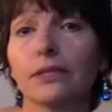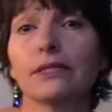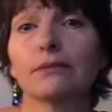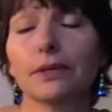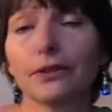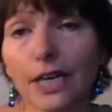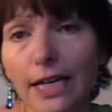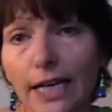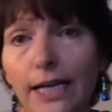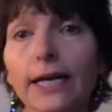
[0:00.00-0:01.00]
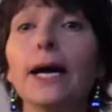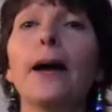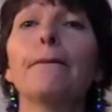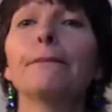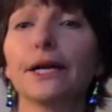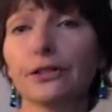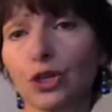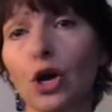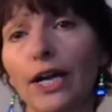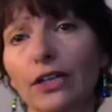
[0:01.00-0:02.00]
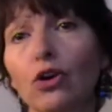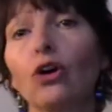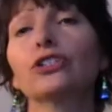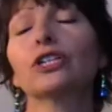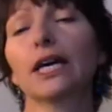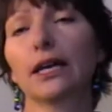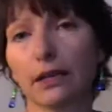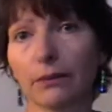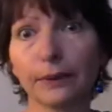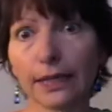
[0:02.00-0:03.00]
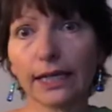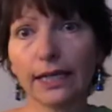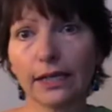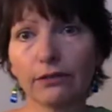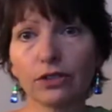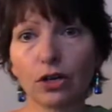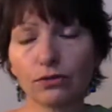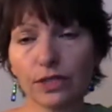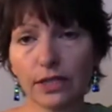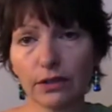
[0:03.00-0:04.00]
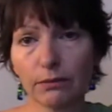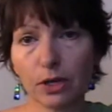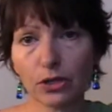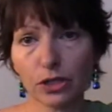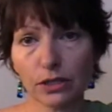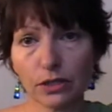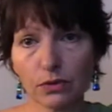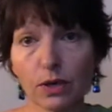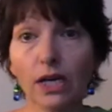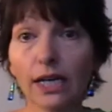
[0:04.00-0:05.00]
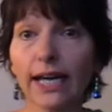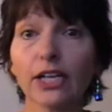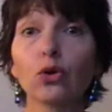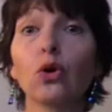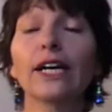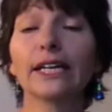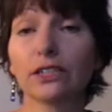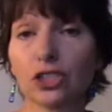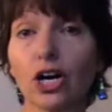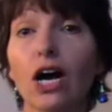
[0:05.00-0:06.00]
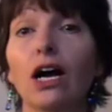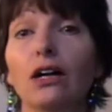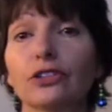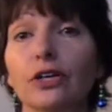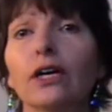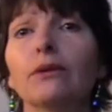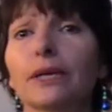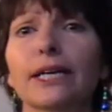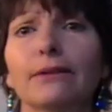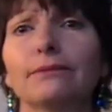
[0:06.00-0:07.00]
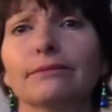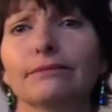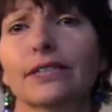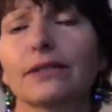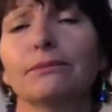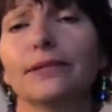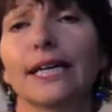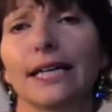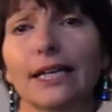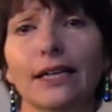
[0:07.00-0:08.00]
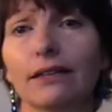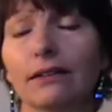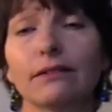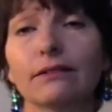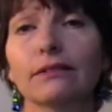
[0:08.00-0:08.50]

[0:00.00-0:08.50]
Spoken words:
be sympathetic, but trying not to get completely involved in their emotions as well. Let your inner child become completely